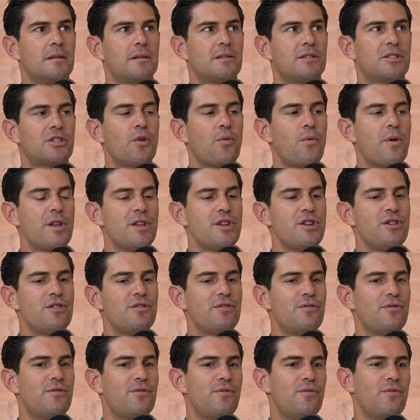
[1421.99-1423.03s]
So when
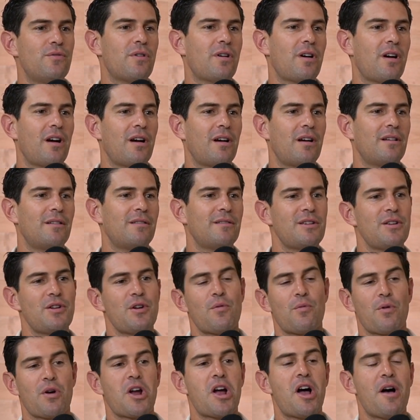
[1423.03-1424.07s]

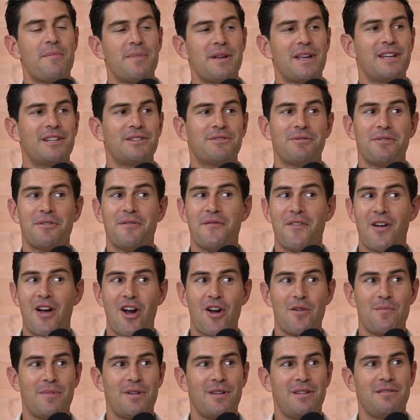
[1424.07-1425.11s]
we're coming into an
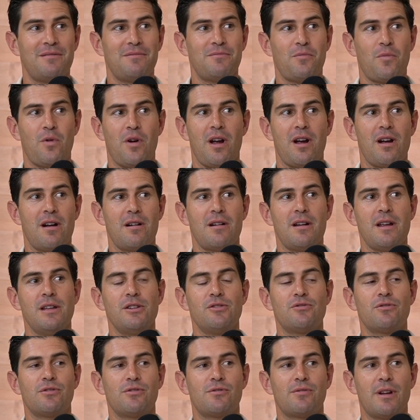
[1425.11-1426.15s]
environment where
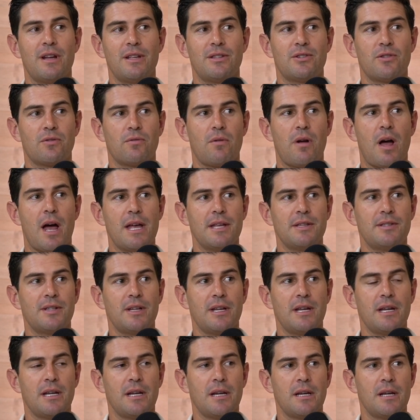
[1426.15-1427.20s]
interest rates are
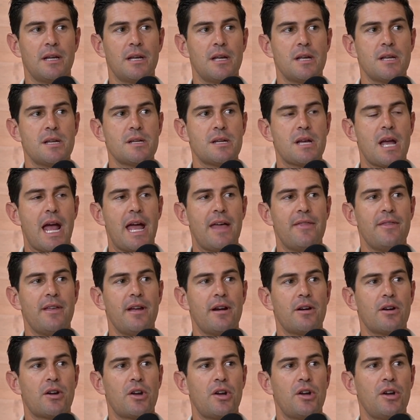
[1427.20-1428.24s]
rising and
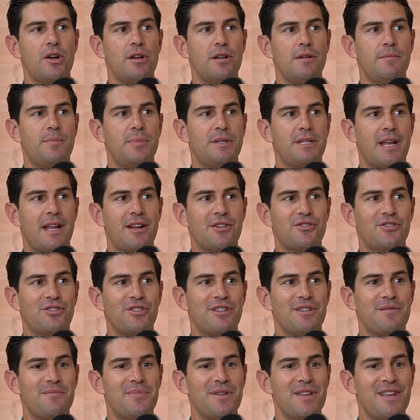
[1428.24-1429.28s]
there could
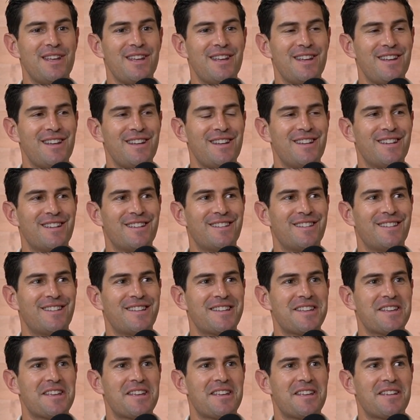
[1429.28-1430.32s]
potentially be
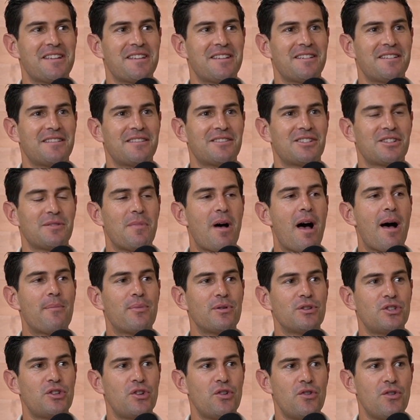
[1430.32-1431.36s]
some
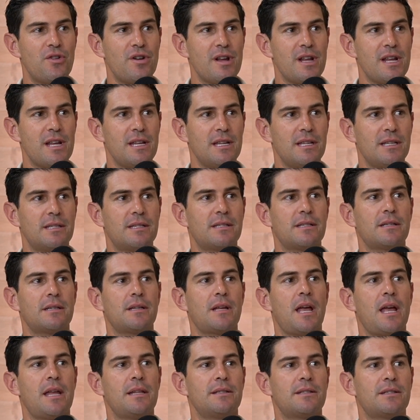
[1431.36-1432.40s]
opportunities
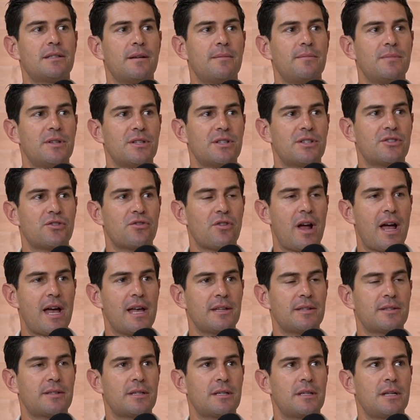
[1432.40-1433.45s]
and some
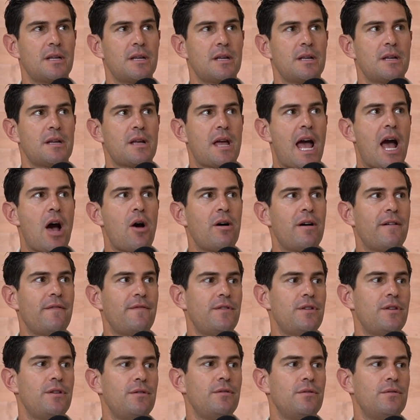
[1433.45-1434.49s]
distress, how
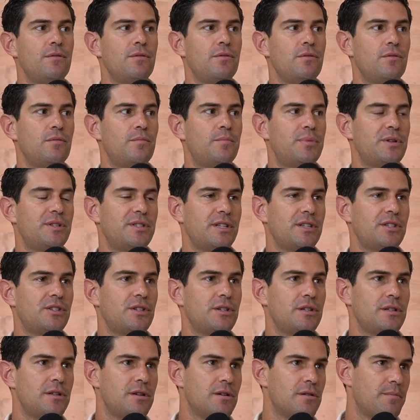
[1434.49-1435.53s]
have you
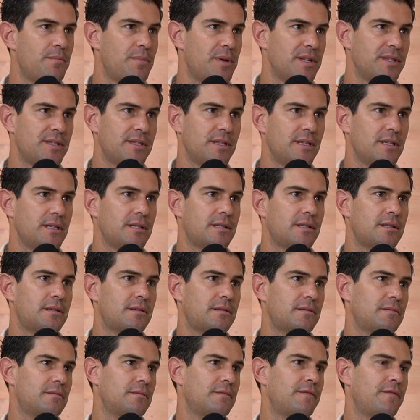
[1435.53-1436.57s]
positioned your
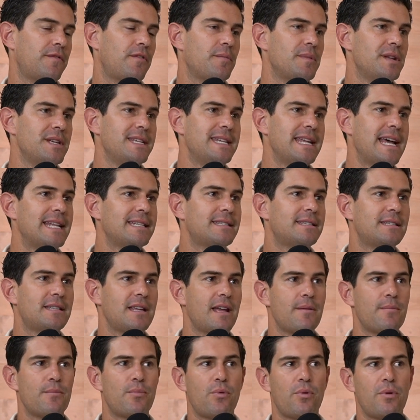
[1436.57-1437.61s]
business from a debt
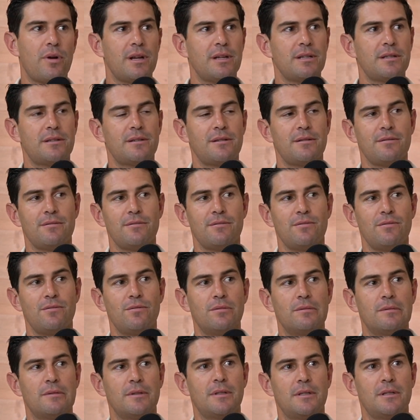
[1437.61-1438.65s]
standpoint
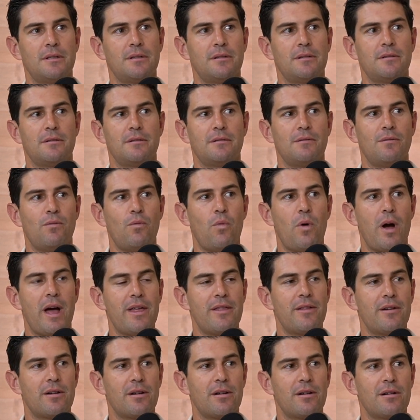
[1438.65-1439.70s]
to
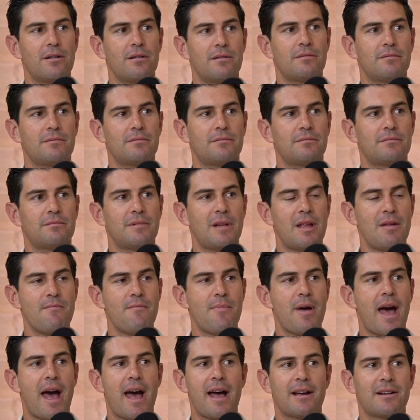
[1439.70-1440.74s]
weather
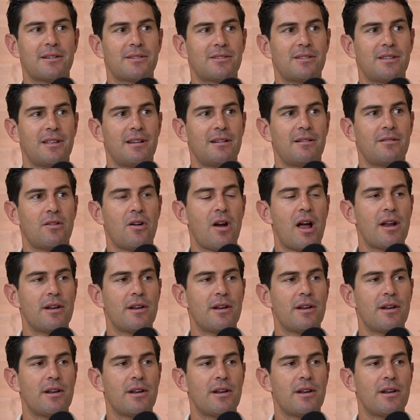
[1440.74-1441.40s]
impacts that are